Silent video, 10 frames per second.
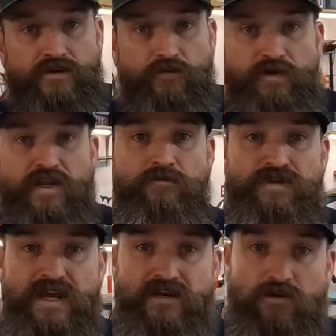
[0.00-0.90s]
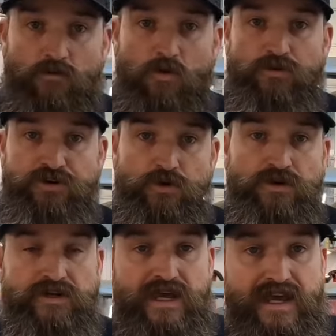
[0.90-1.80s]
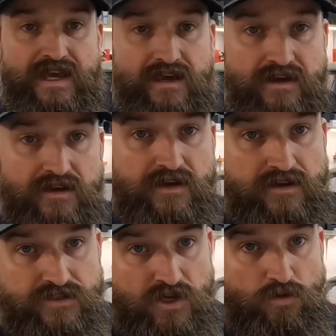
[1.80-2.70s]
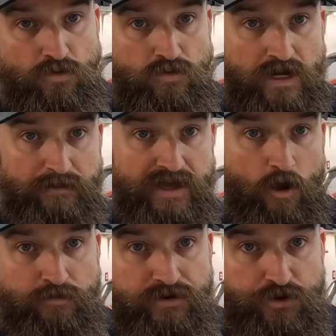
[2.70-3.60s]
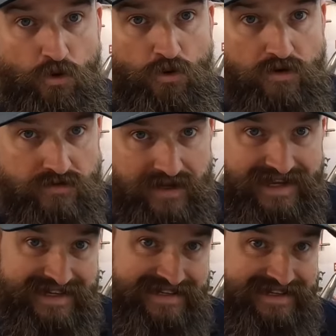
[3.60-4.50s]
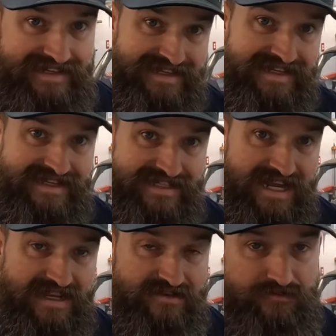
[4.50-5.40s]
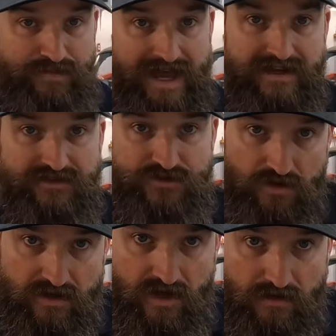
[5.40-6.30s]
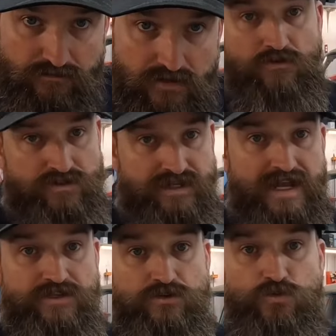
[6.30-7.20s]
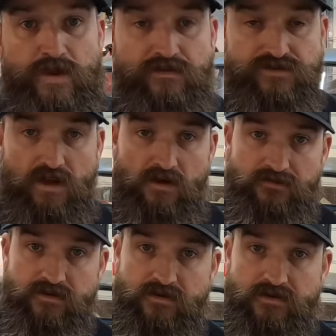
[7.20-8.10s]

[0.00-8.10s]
you've been updated on what we're doing today. So let me open the door so I can jack the back of the truck up. We'll snatch those wheels off